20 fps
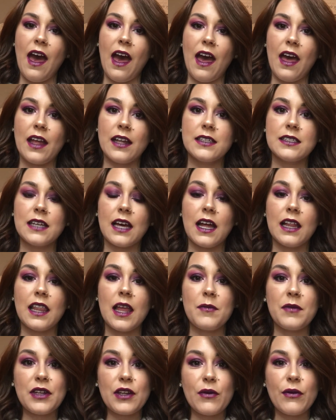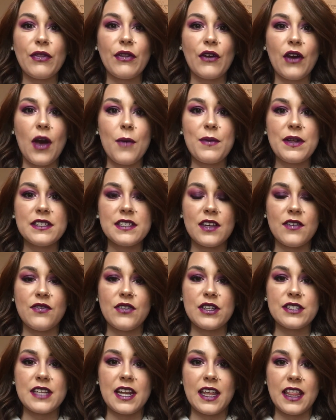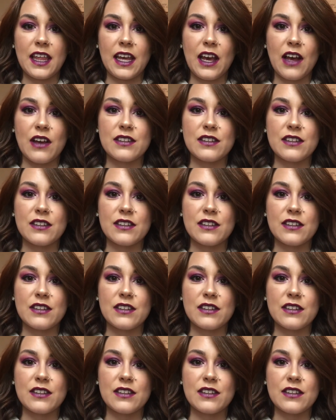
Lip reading: And let me know in the comments if there's anything